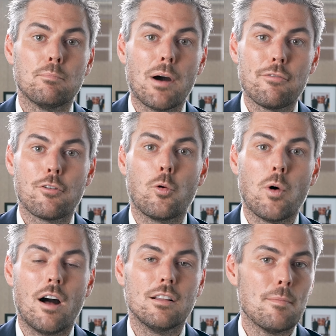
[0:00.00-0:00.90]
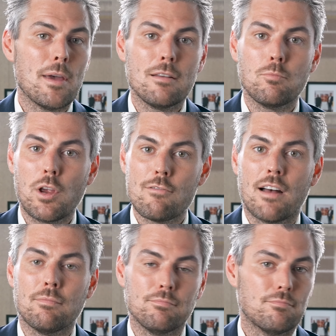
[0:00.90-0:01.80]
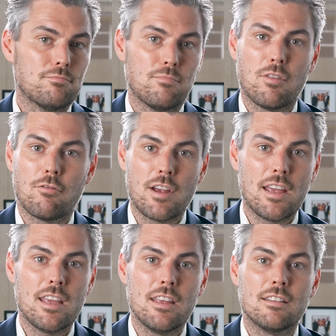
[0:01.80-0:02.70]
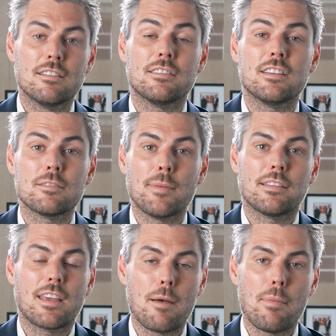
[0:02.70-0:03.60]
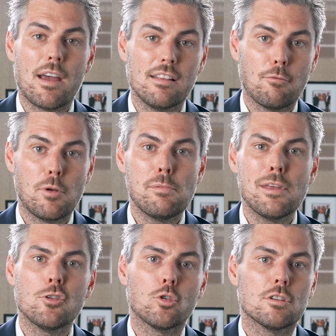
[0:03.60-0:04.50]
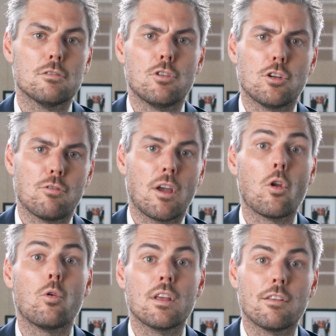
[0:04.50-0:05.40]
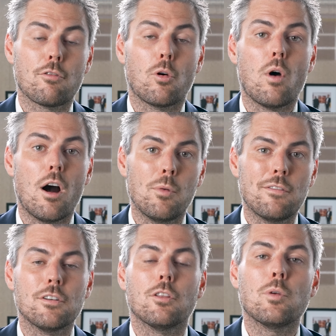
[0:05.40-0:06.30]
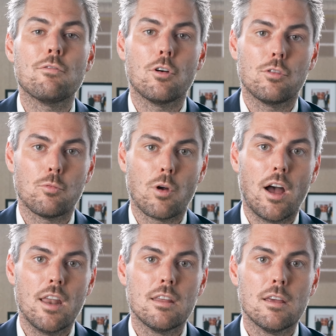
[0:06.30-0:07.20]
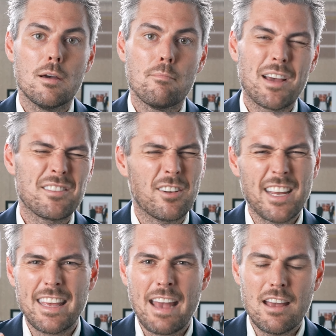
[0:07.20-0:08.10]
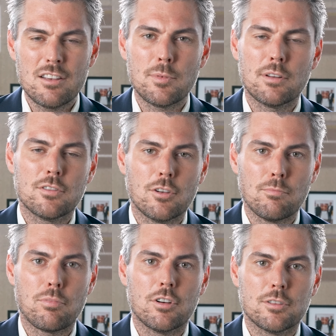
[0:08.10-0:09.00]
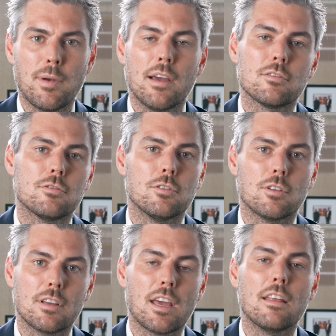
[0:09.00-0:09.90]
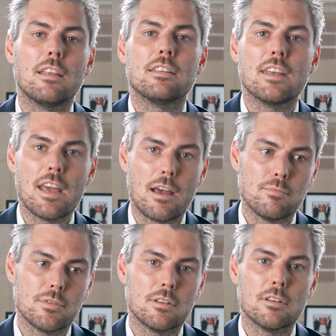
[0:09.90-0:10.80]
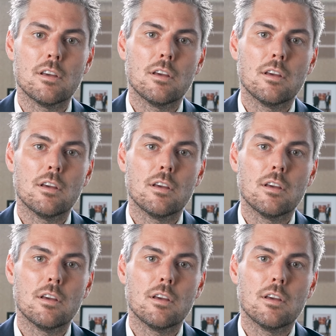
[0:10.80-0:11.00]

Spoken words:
by for a while, I mean we run 3 to 6 month campaigns. If we've been nurturing an audience for a while and we feel that we've earned the right based on engagement of certain prospects to get in their DMs and